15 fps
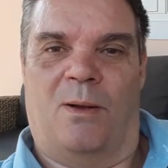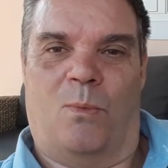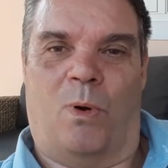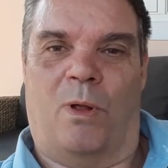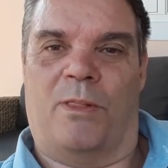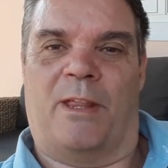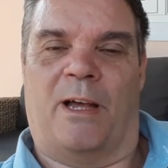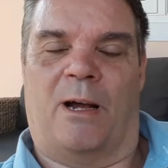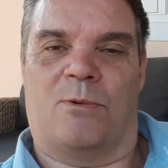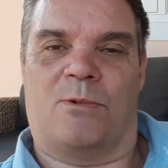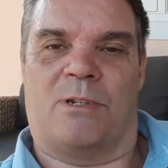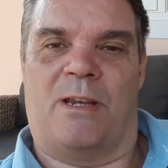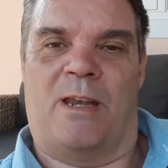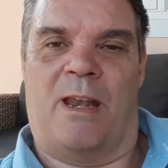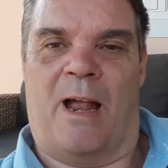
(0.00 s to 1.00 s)

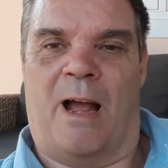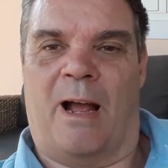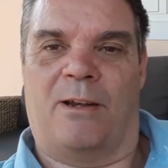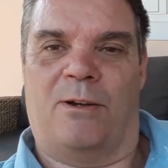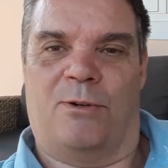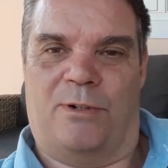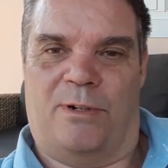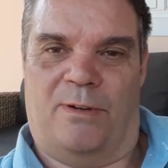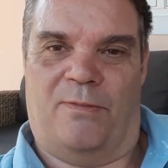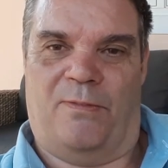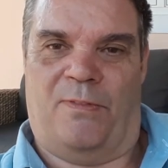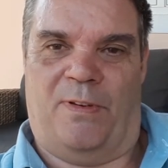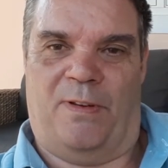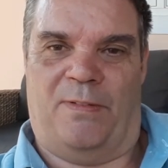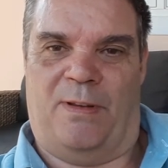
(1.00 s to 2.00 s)

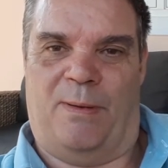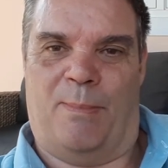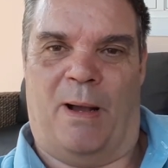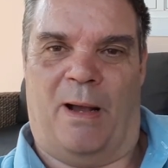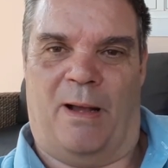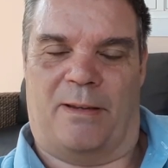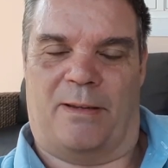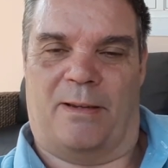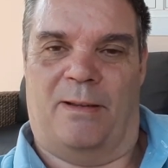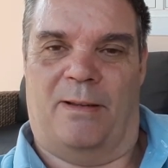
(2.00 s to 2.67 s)
1,950 baht